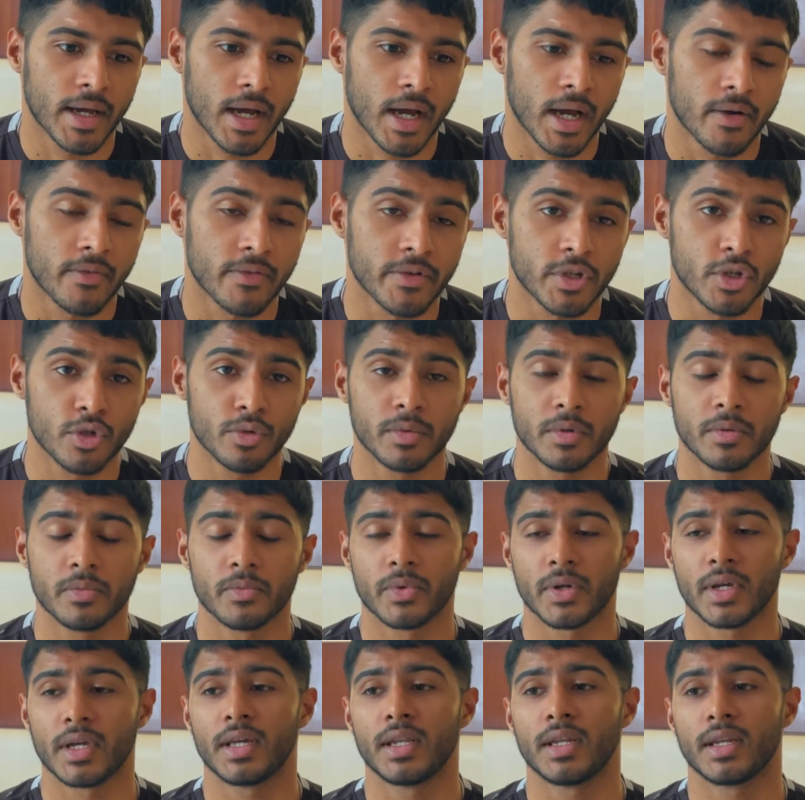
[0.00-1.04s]
Our human
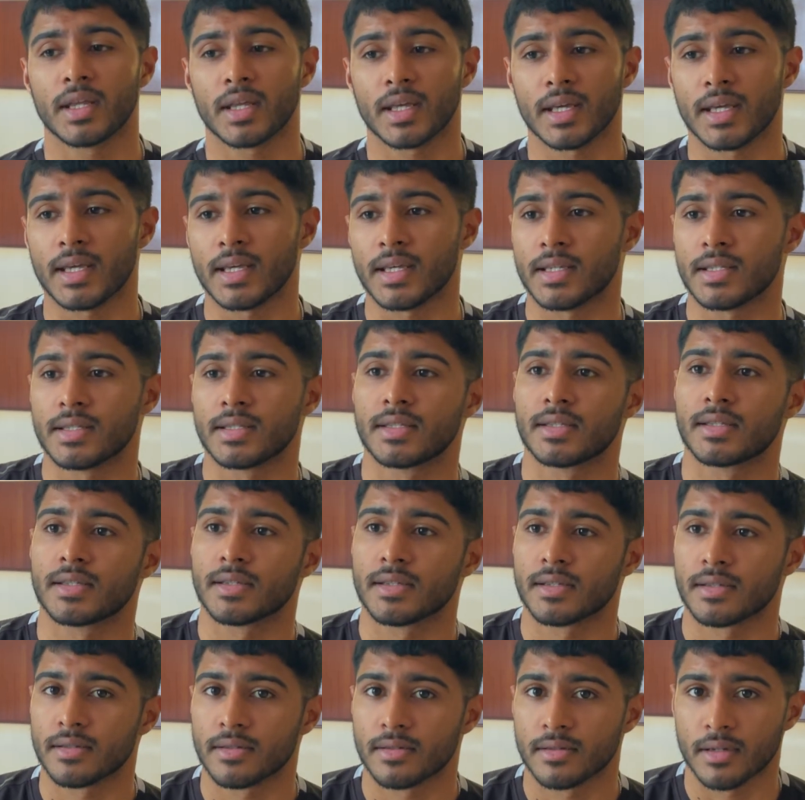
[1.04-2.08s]
brain is,
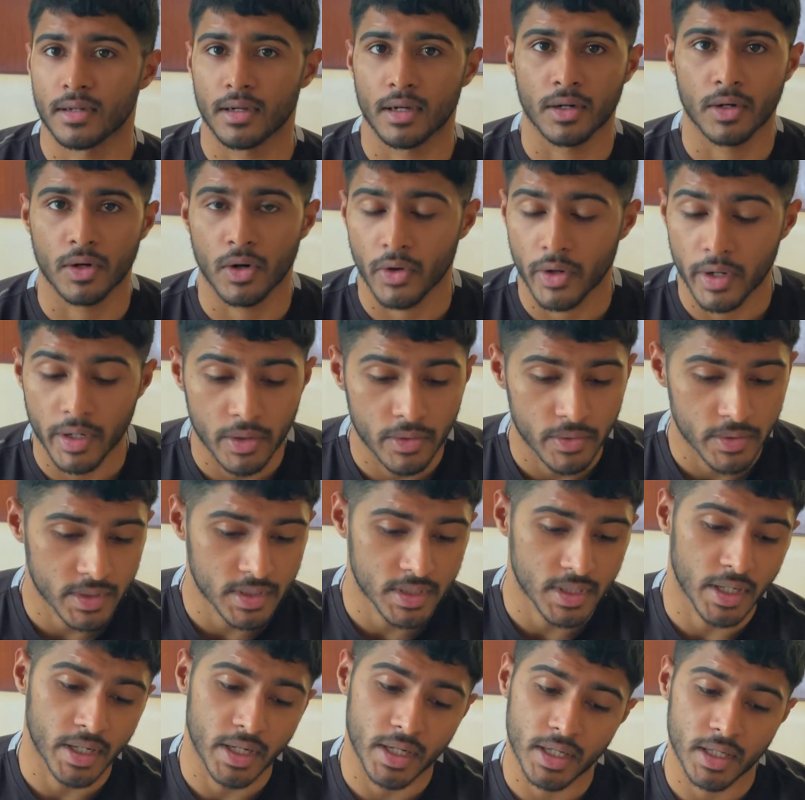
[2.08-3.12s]
according to a
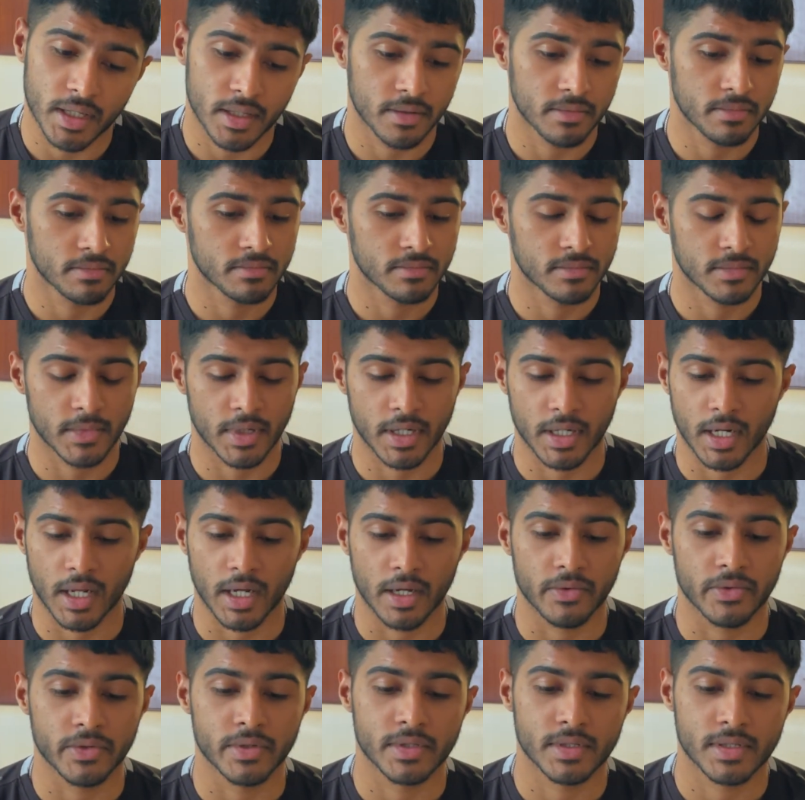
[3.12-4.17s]
study that I
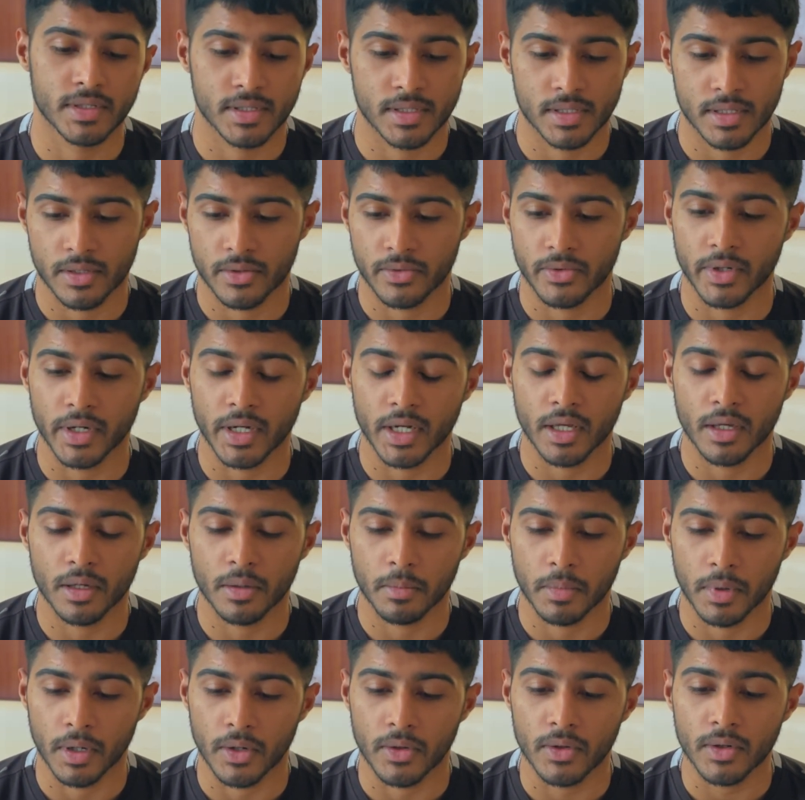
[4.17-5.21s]
was reading
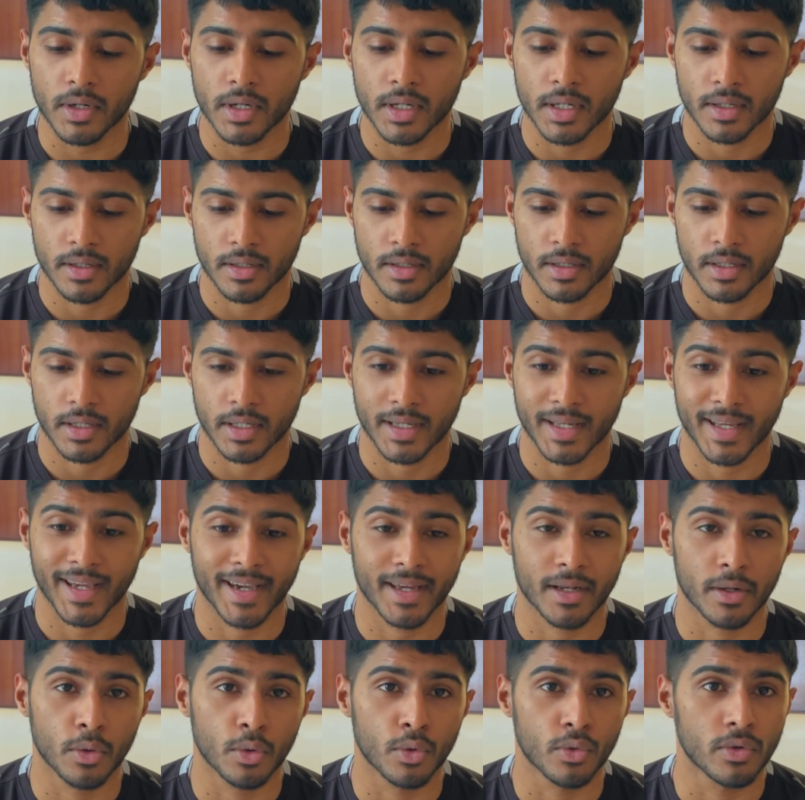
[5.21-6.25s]
about,
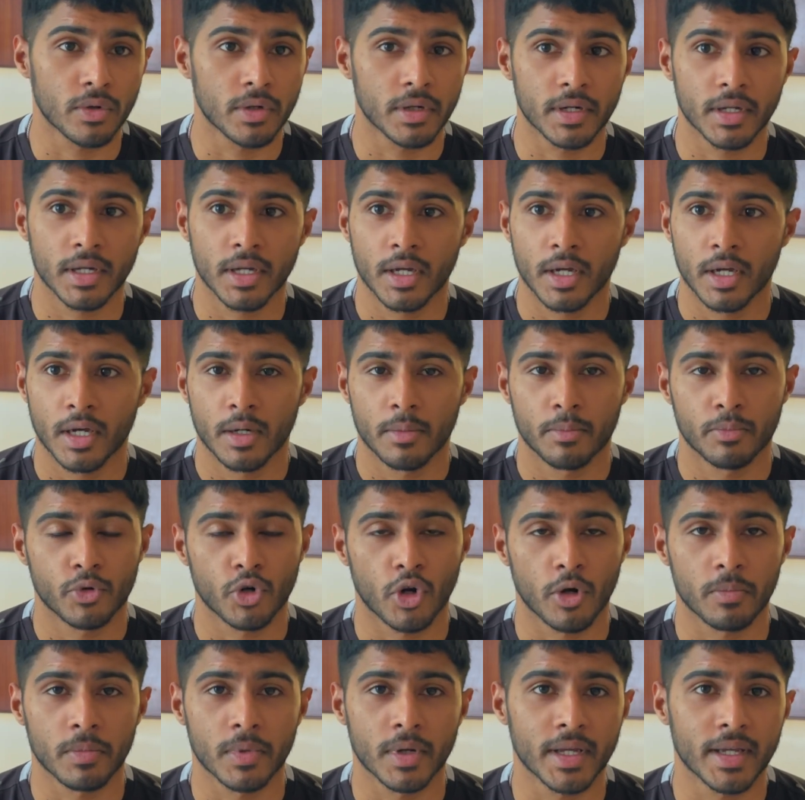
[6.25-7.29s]
can hold
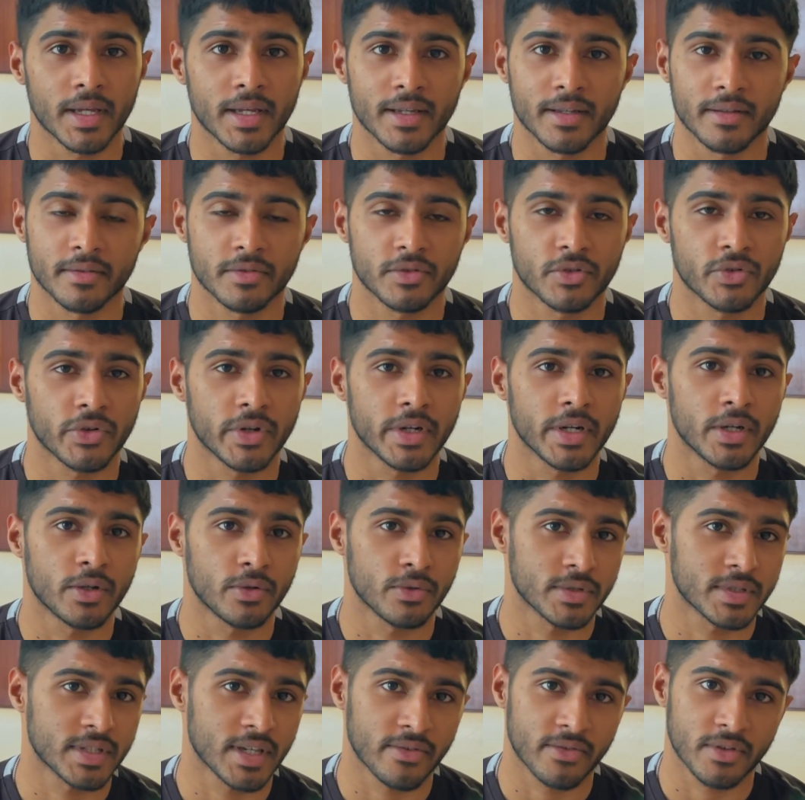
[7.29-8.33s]
probably 3
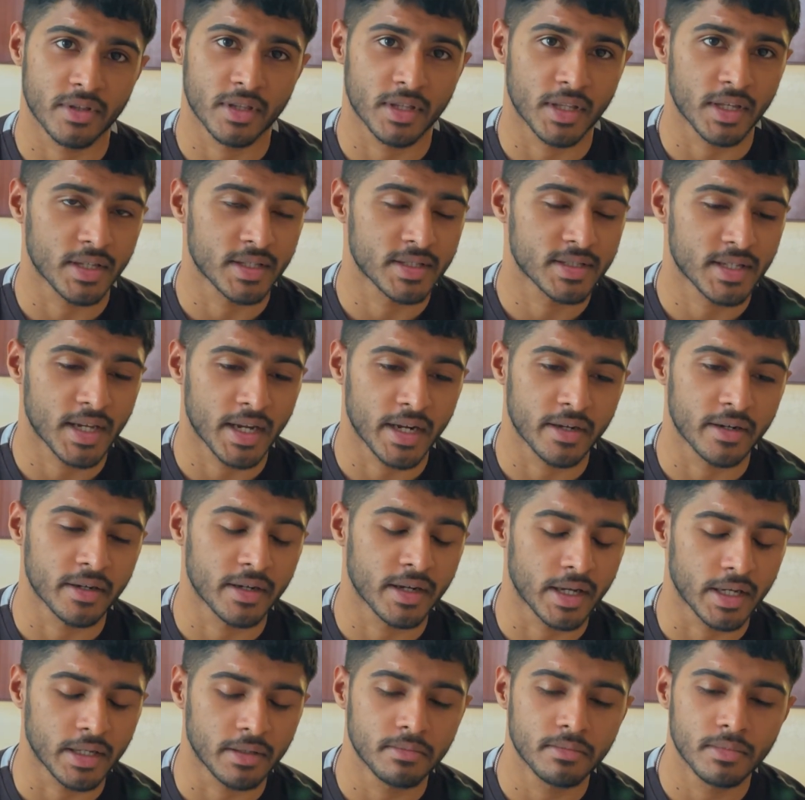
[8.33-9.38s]
to 7 things at a
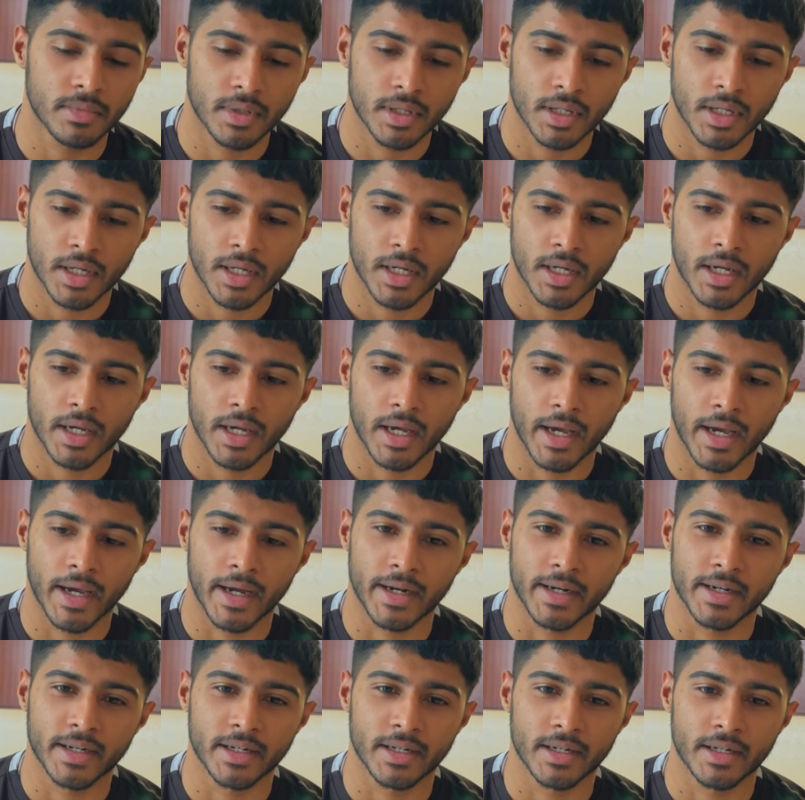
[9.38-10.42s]
time
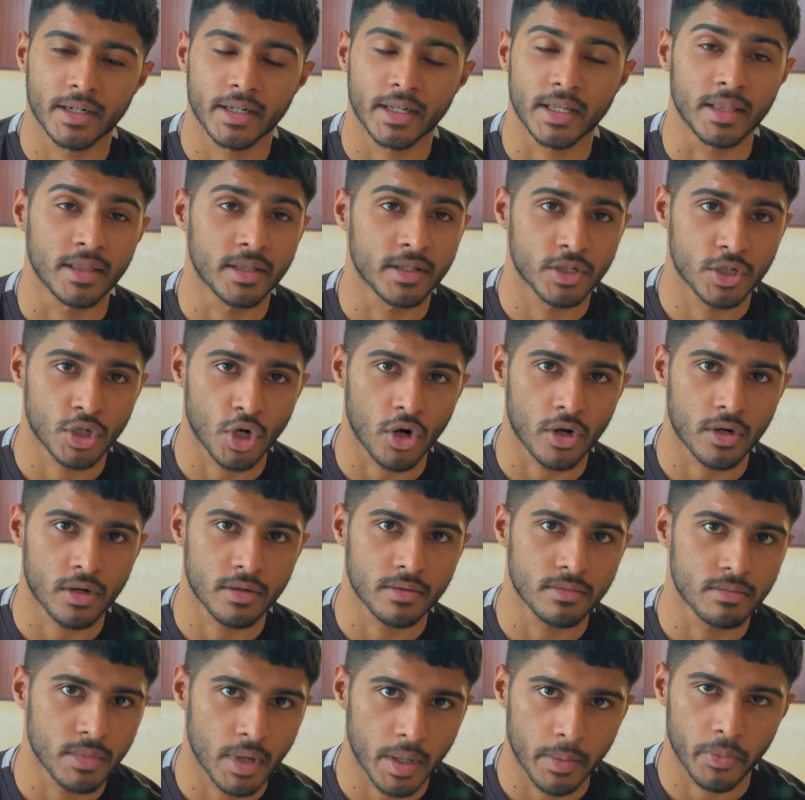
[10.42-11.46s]
and in the short
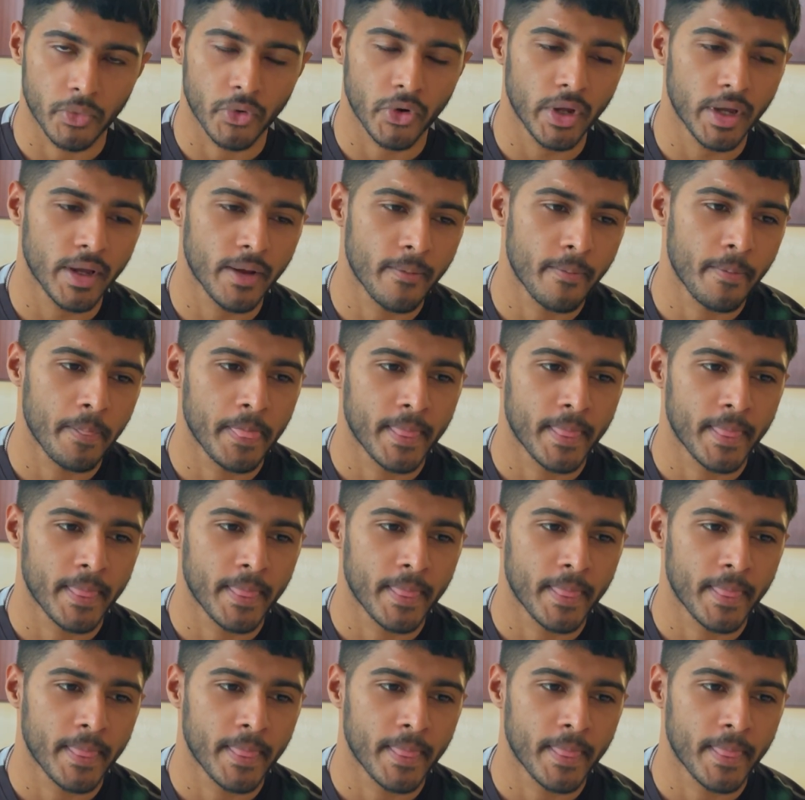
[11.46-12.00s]
term memory.